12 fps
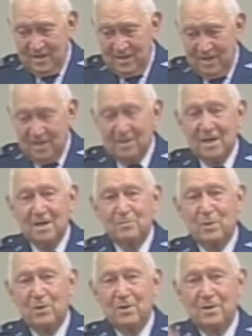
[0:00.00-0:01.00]
he got up
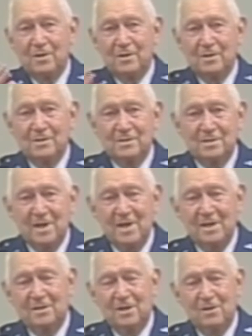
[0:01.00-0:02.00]
on a
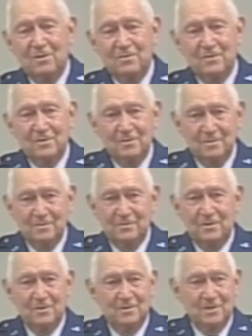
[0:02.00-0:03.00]
stand called for,
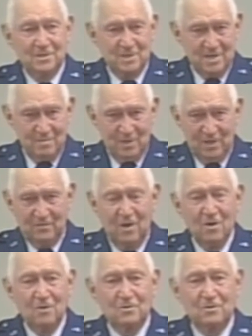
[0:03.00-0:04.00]
for an assembly of
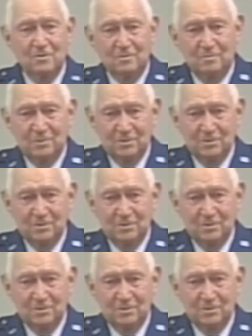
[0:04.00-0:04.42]
all troops.